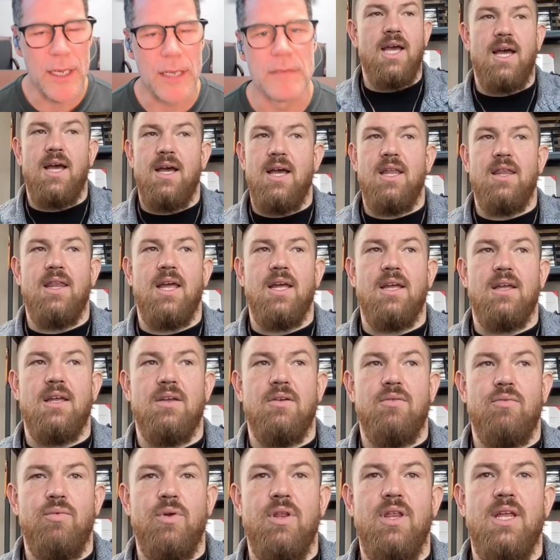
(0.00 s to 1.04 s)
Yeah, and like
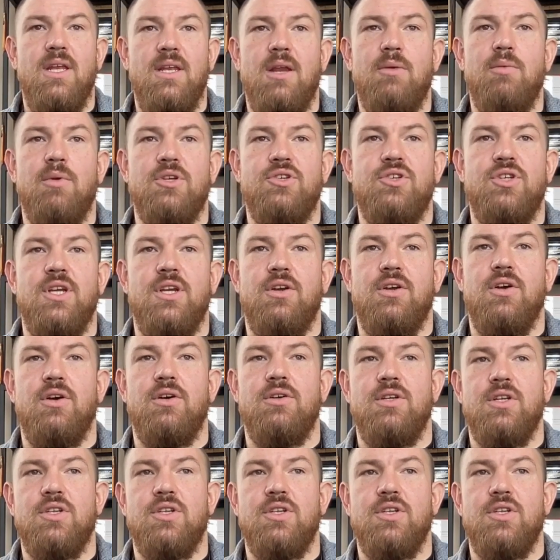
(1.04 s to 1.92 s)
really did what she could